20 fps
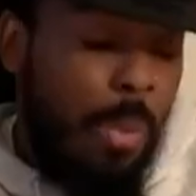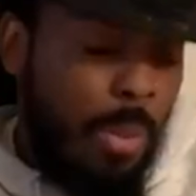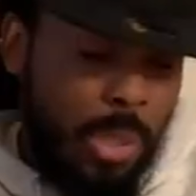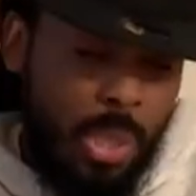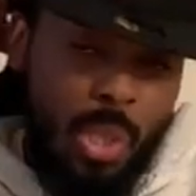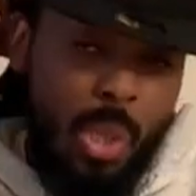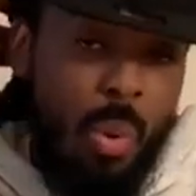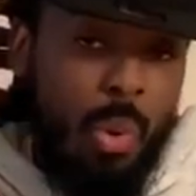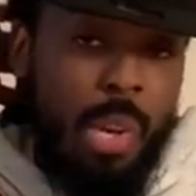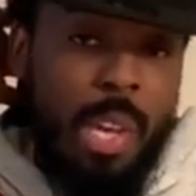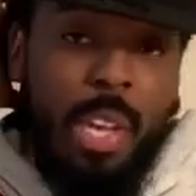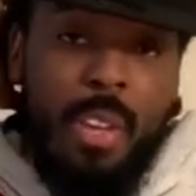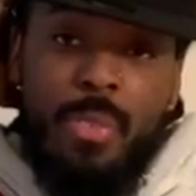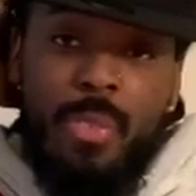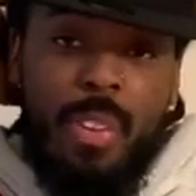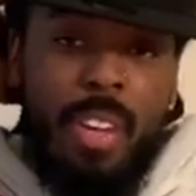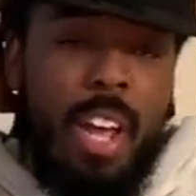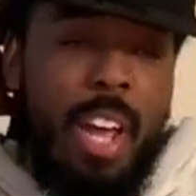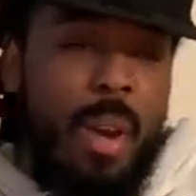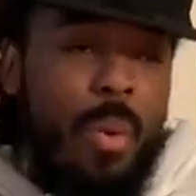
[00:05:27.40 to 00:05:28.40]
was so late
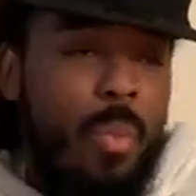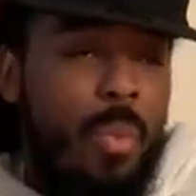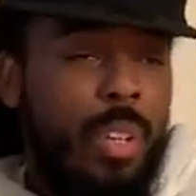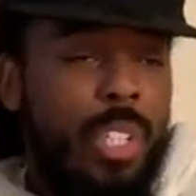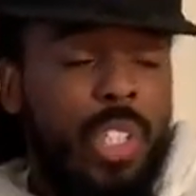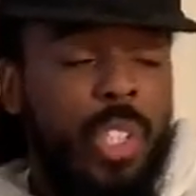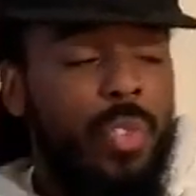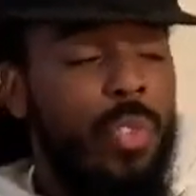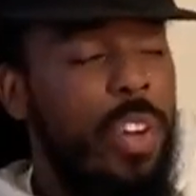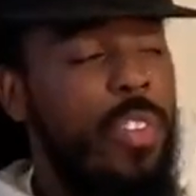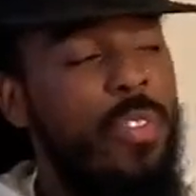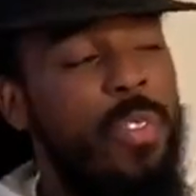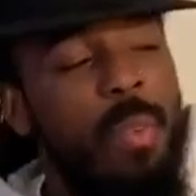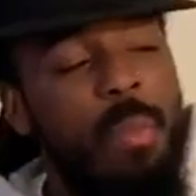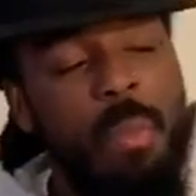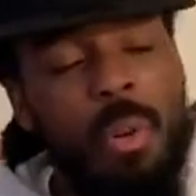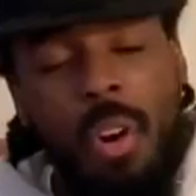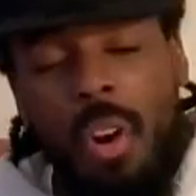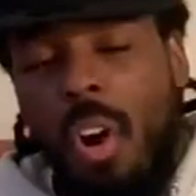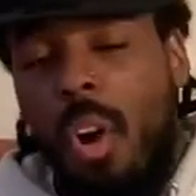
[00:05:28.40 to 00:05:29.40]
for that. Went straight from the
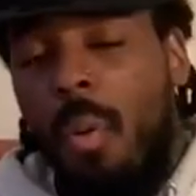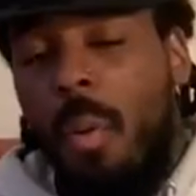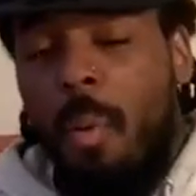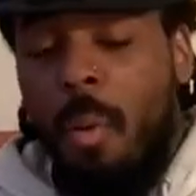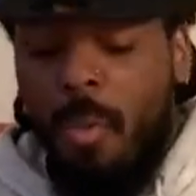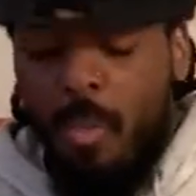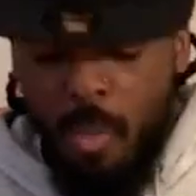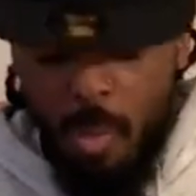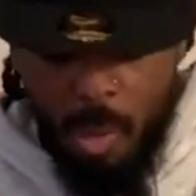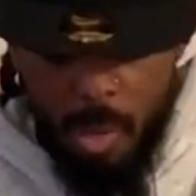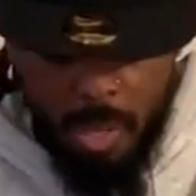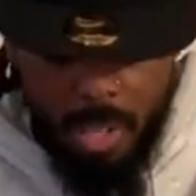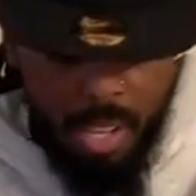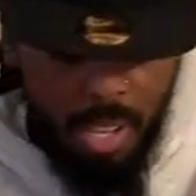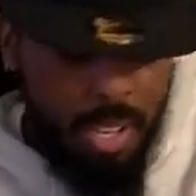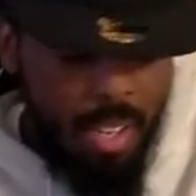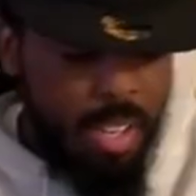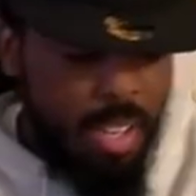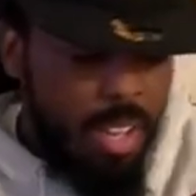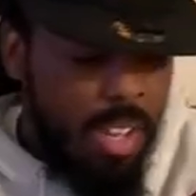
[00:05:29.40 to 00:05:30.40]
mall all the way to my football
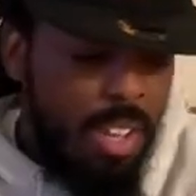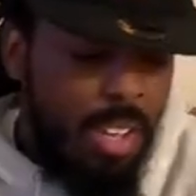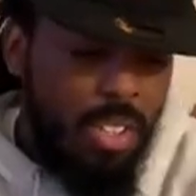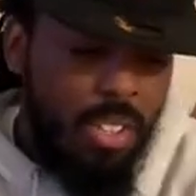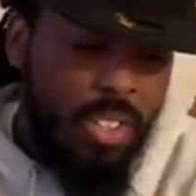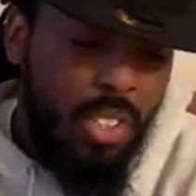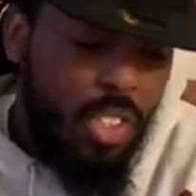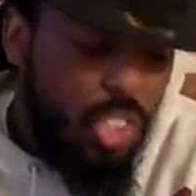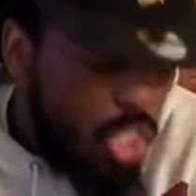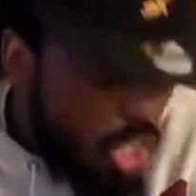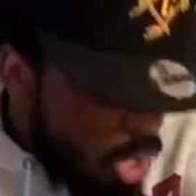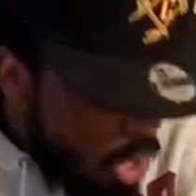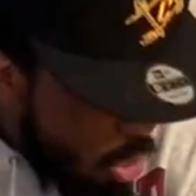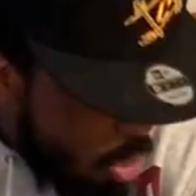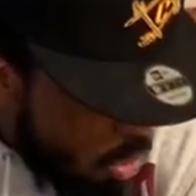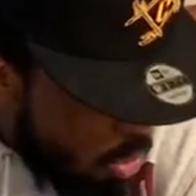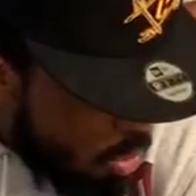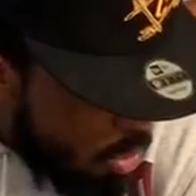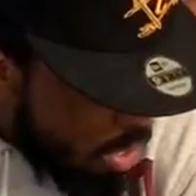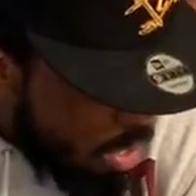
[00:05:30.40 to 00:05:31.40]
game.
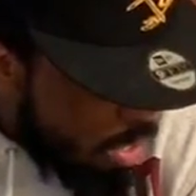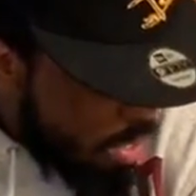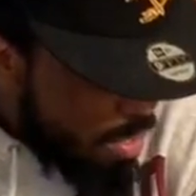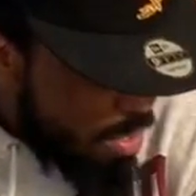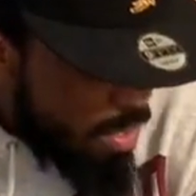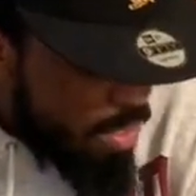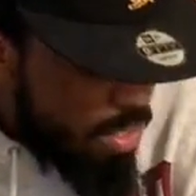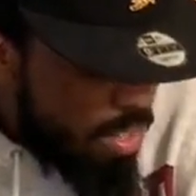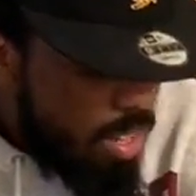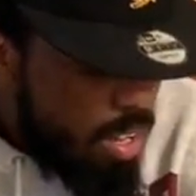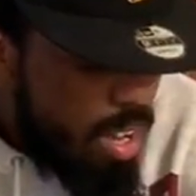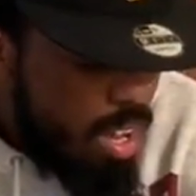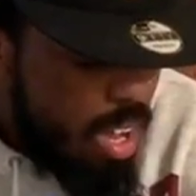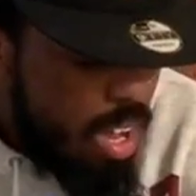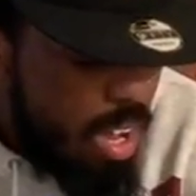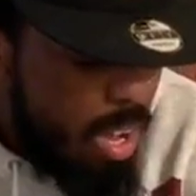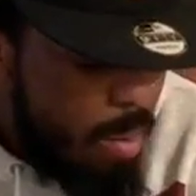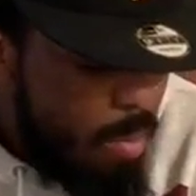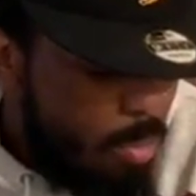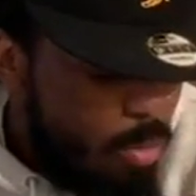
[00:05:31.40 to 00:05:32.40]
So,
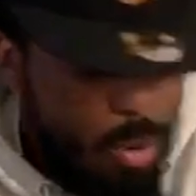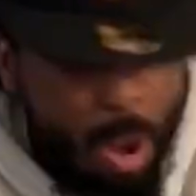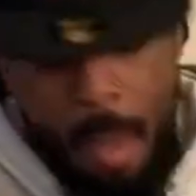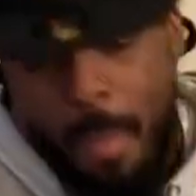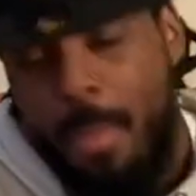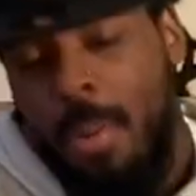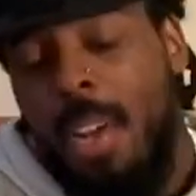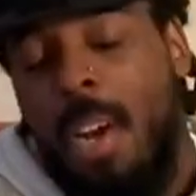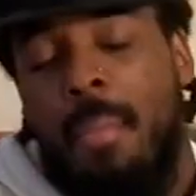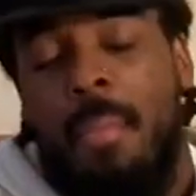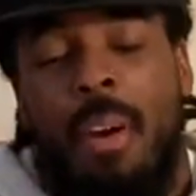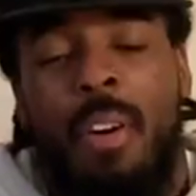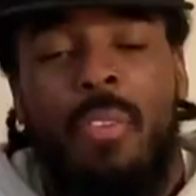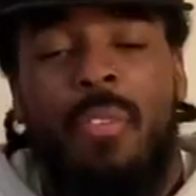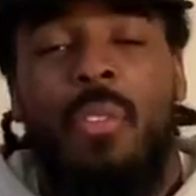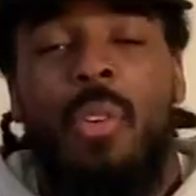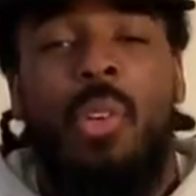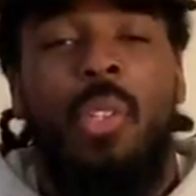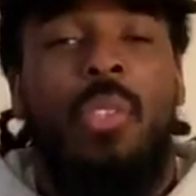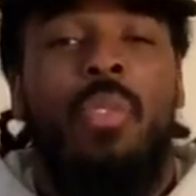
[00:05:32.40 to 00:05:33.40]
um, wrapping up my
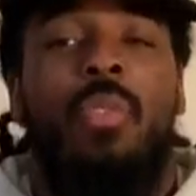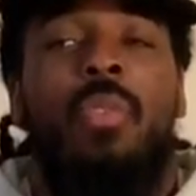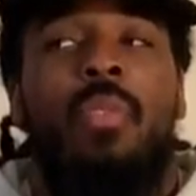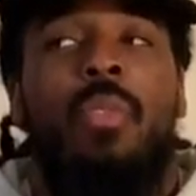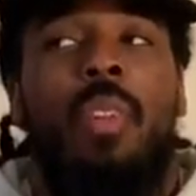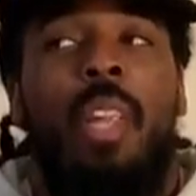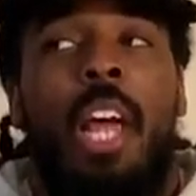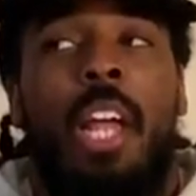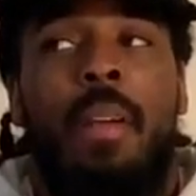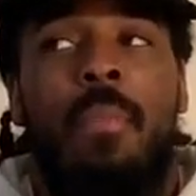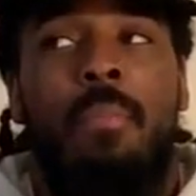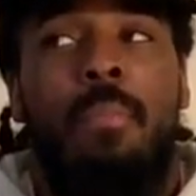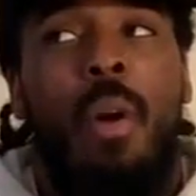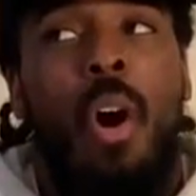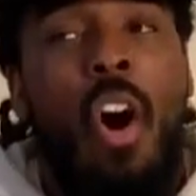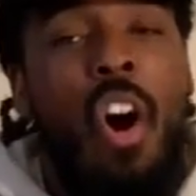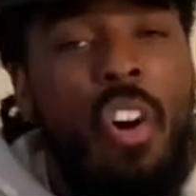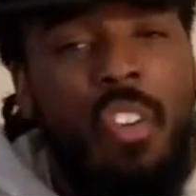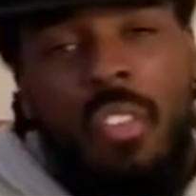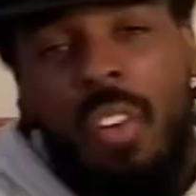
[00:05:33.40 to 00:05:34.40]
first like
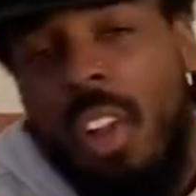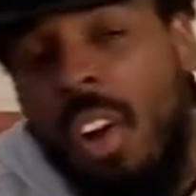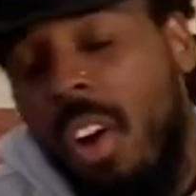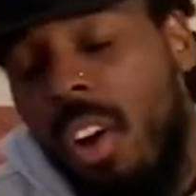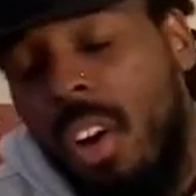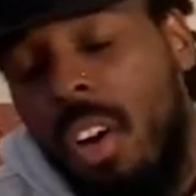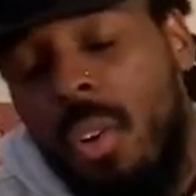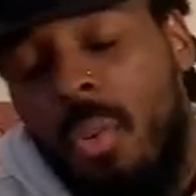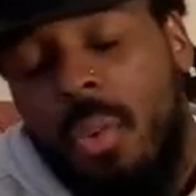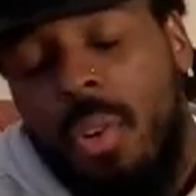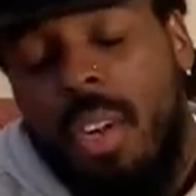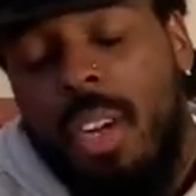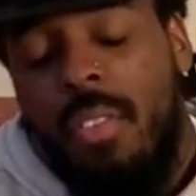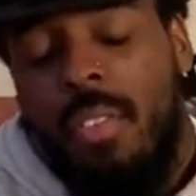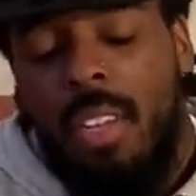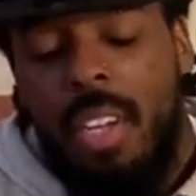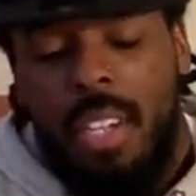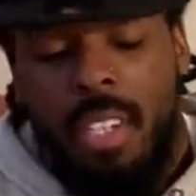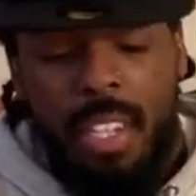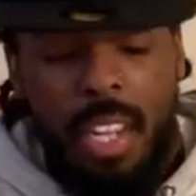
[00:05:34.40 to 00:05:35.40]
mall vlog or
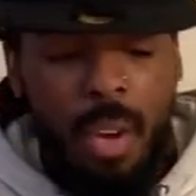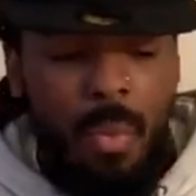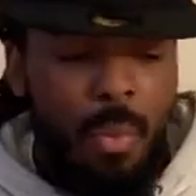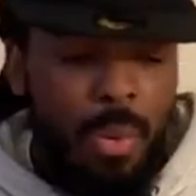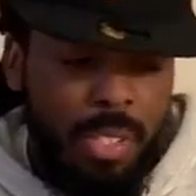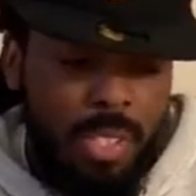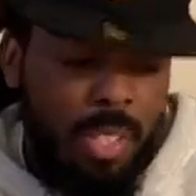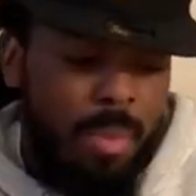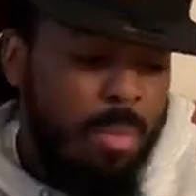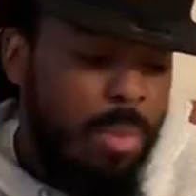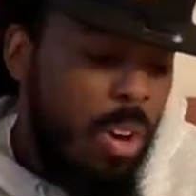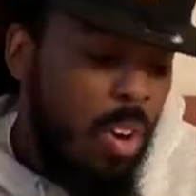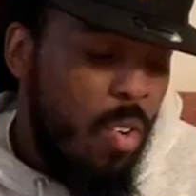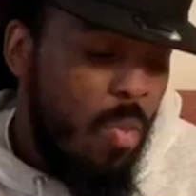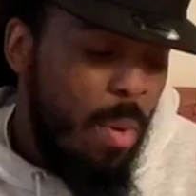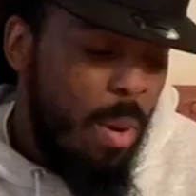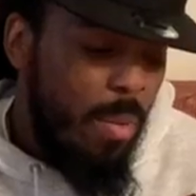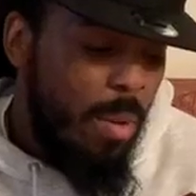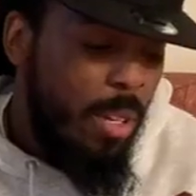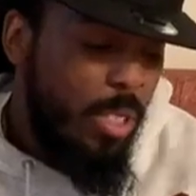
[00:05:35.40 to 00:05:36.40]
whatever like that. Went to the mall
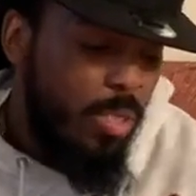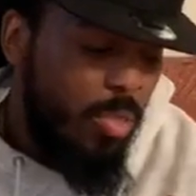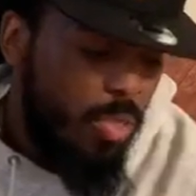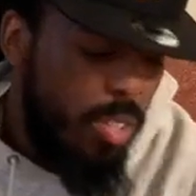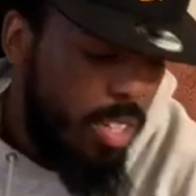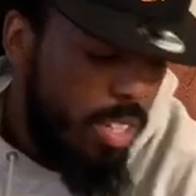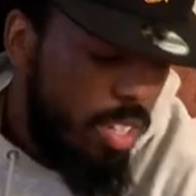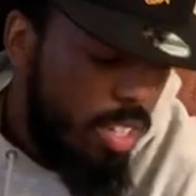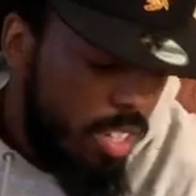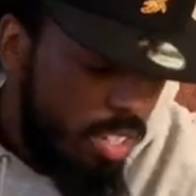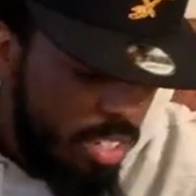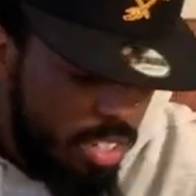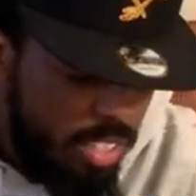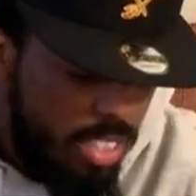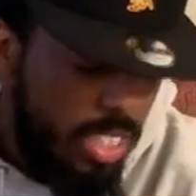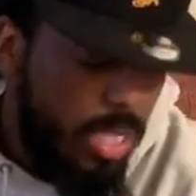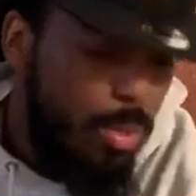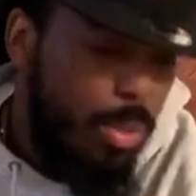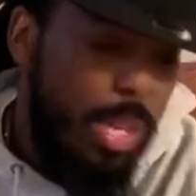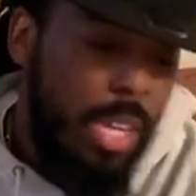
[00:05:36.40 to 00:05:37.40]
with my best friend to
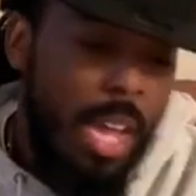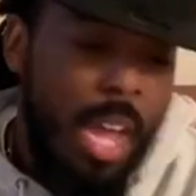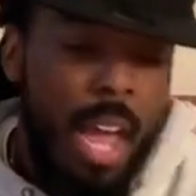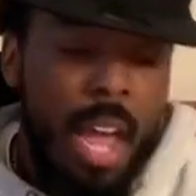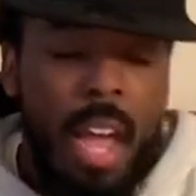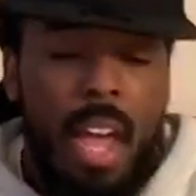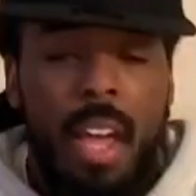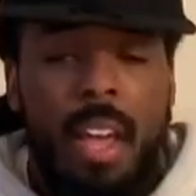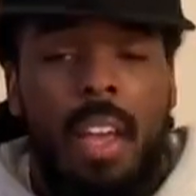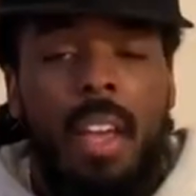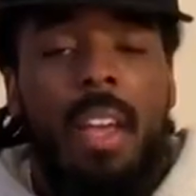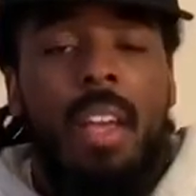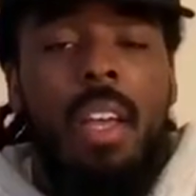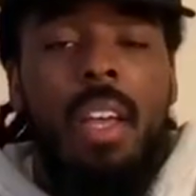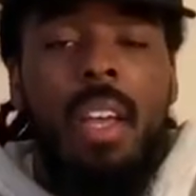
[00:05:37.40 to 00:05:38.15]
see what they had,